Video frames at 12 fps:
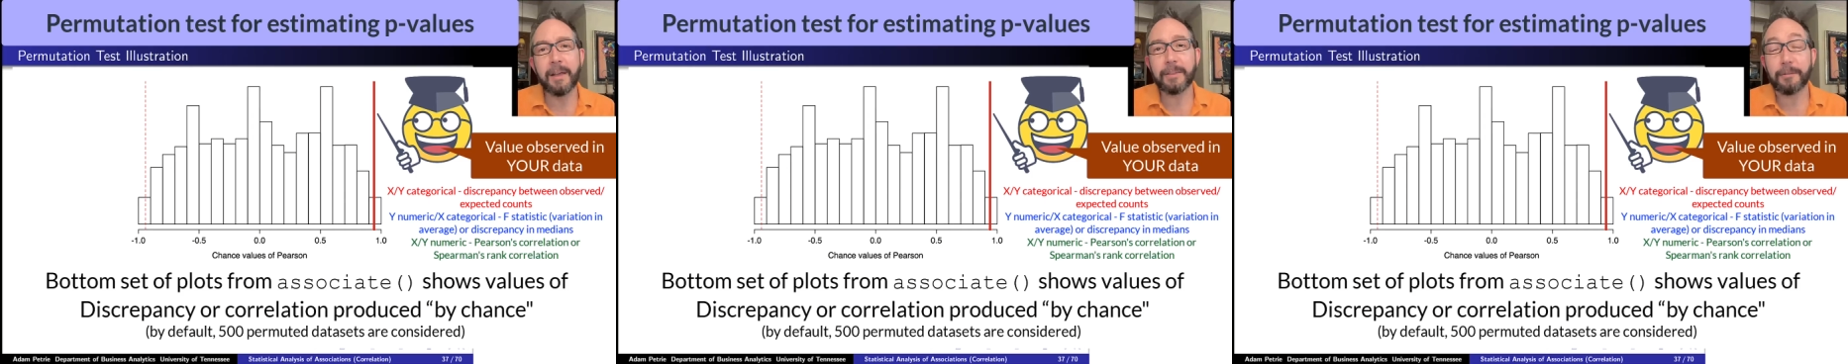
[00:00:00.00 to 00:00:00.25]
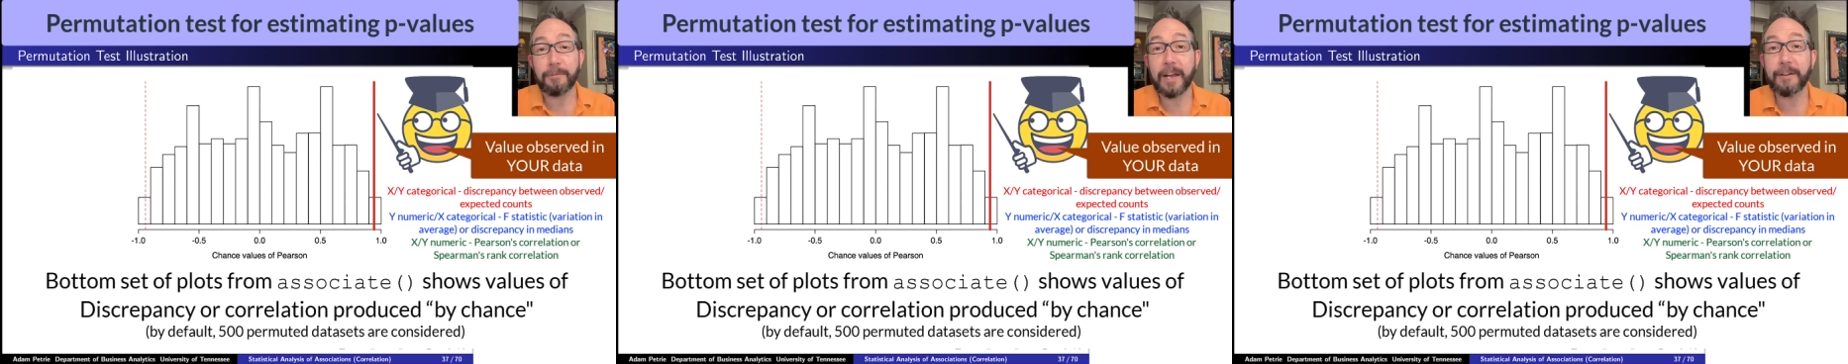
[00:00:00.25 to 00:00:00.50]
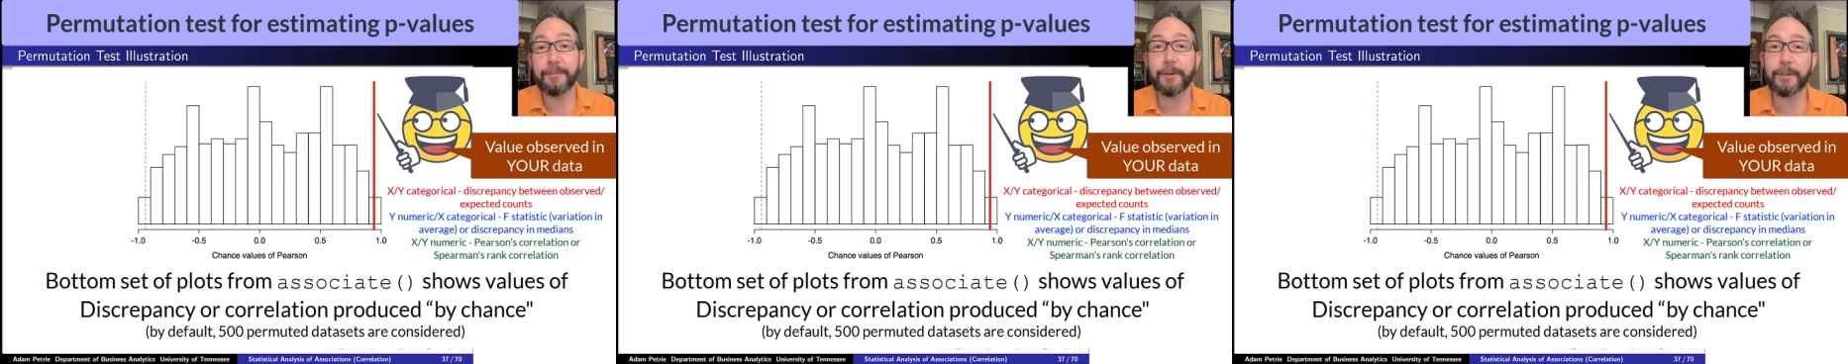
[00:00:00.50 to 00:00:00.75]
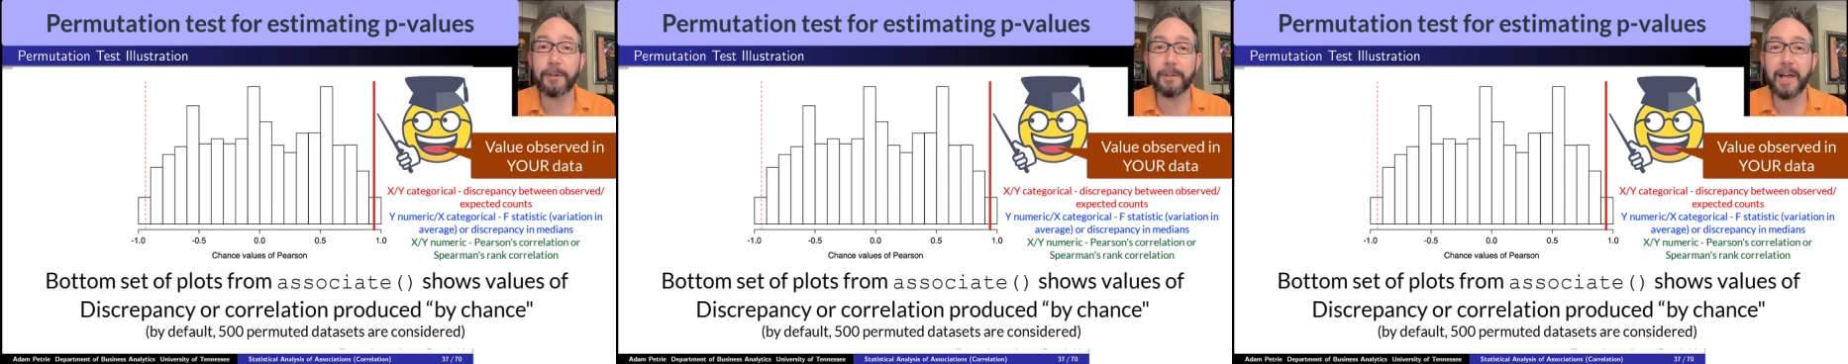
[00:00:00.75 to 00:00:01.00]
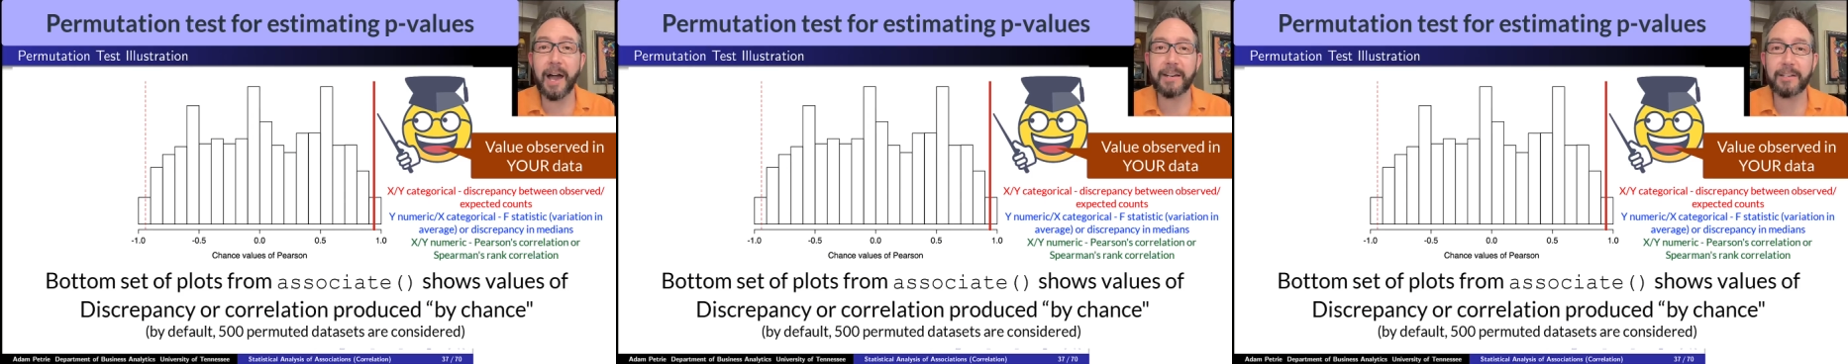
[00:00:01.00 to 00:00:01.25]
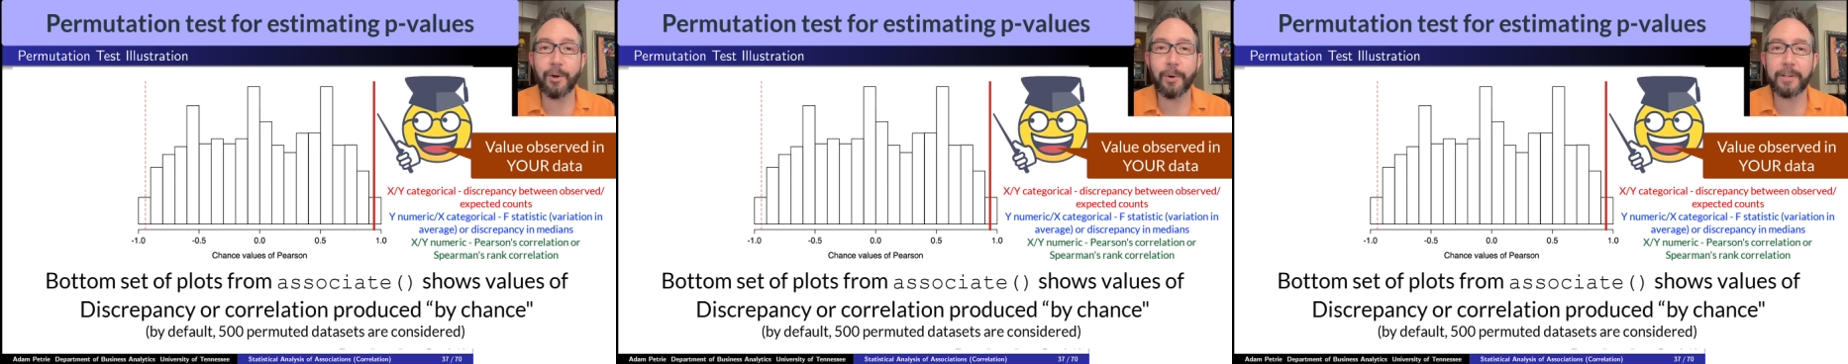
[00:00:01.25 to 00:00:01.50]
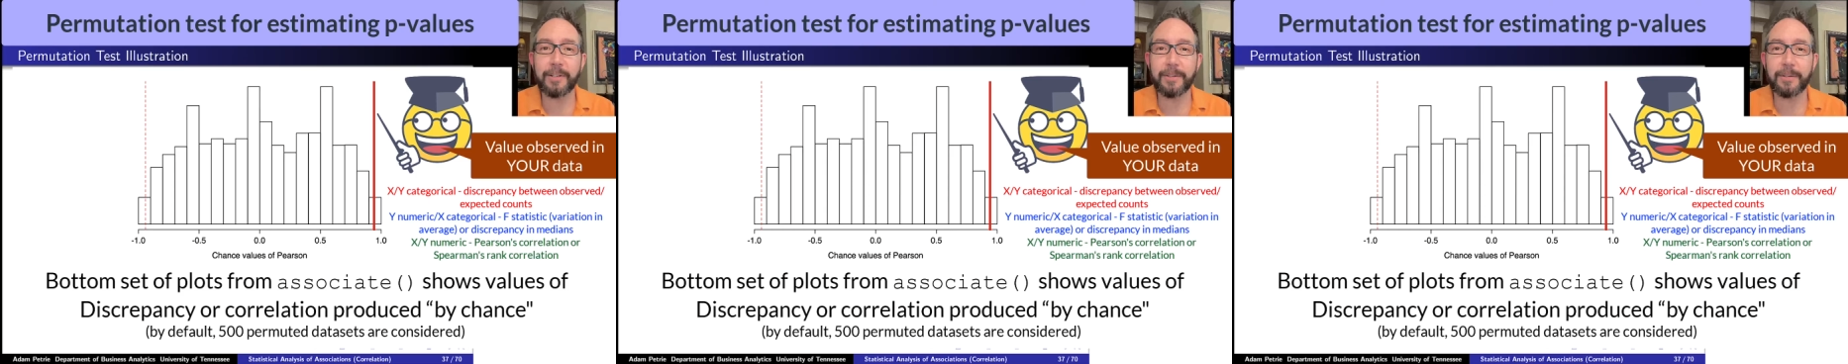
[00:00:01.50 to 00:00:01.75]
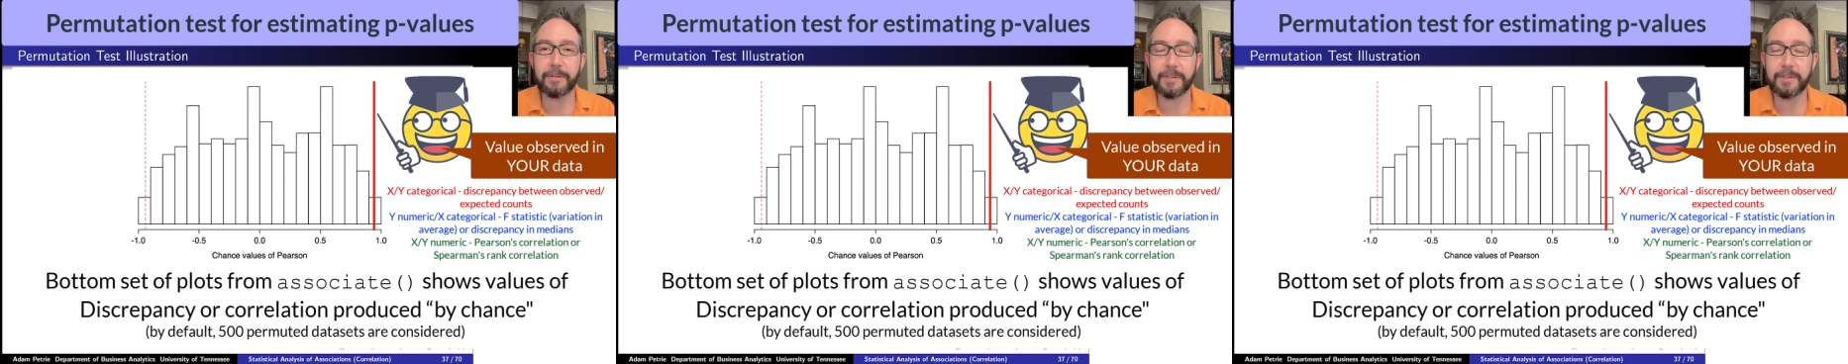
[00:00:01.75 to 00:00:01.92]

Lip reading: The red vertical line is going to